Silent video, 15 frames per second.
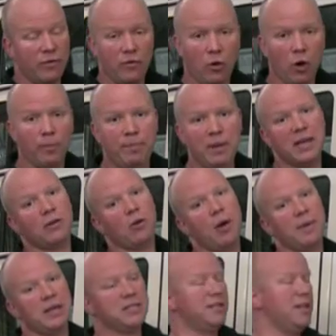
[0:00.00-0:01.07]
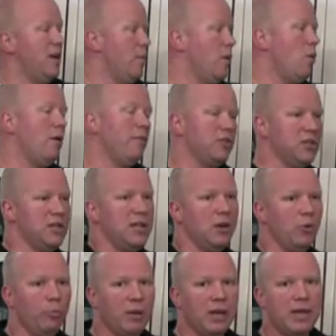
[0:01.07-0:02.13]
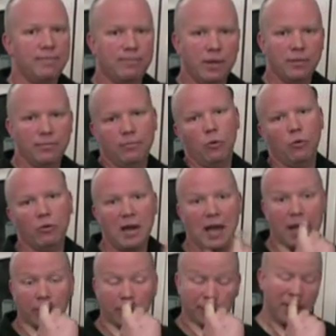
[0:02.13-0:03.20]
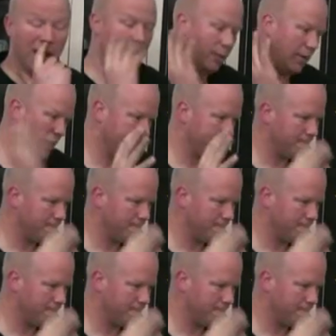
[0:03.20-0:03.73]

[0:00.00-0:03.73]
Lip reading: you've got a bigger diameter steering wheel, obviously it'll be more allowed, but anyway.